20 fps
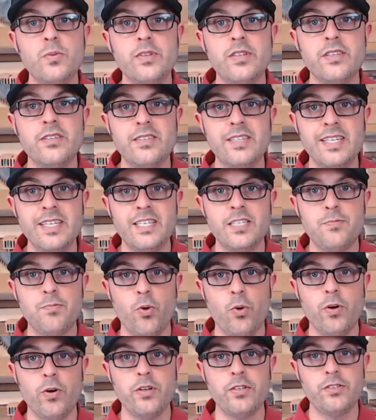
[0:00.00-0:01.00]
a
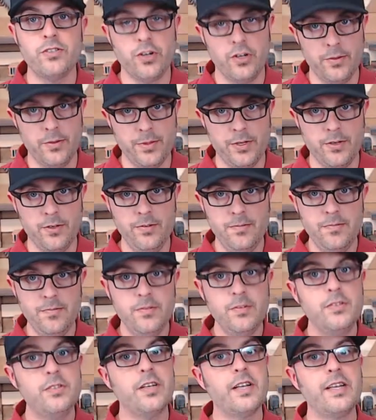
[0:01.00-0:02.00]
6-port terminal
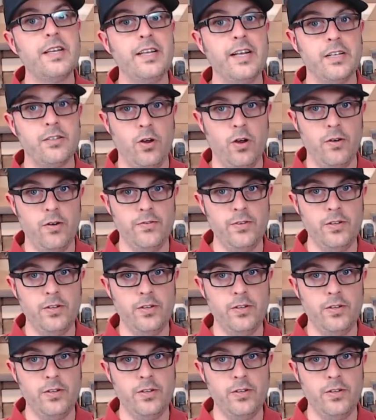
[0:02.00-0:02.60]
to connect all of your